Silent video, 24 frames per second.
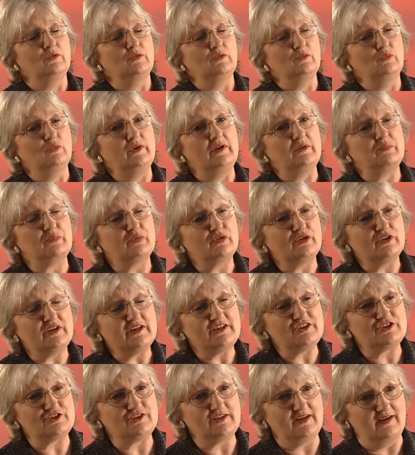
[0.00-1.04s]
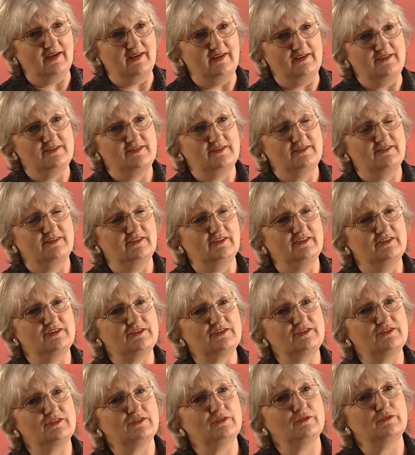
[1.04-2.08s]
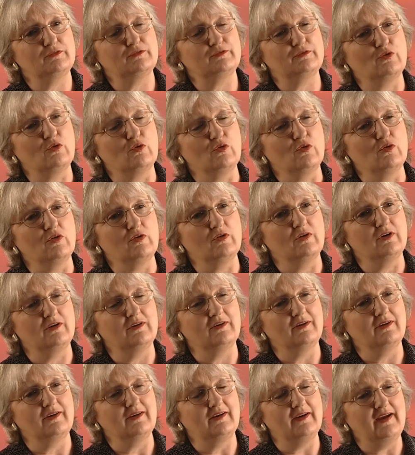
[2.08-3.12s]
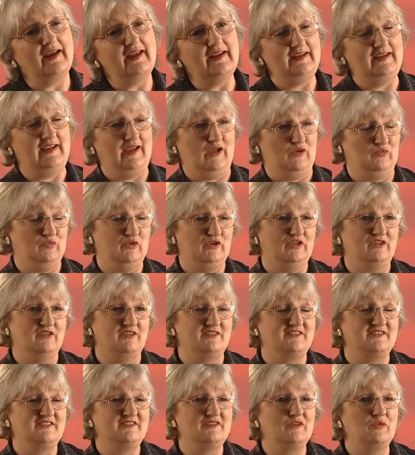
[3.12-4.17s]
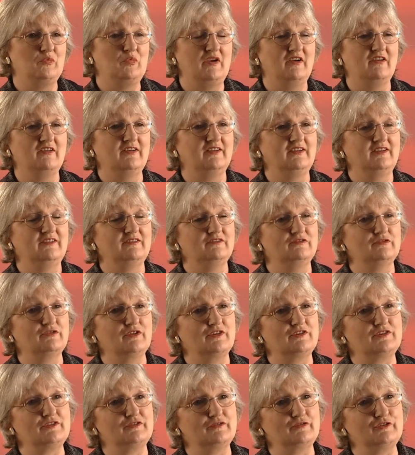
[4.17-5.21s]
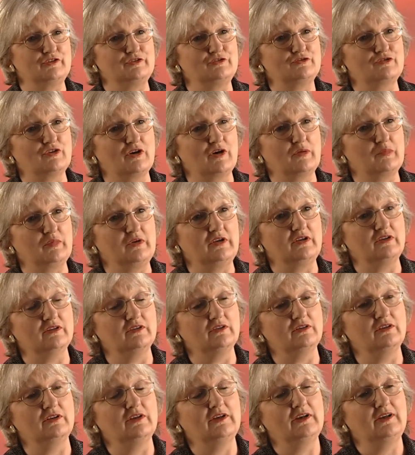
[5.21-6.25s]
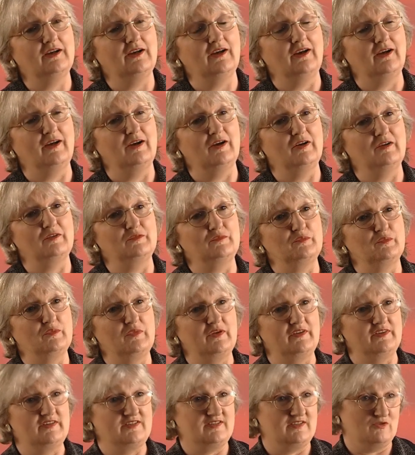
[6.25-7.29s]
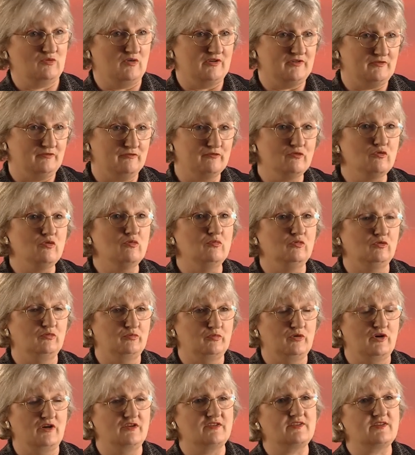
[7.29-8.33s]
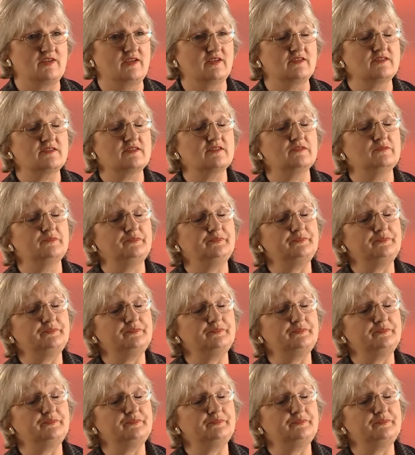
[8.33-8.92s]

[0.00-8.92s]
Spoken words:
We appreciate that for any applicant appearing in front of a tribunal, and this is quite a formal process,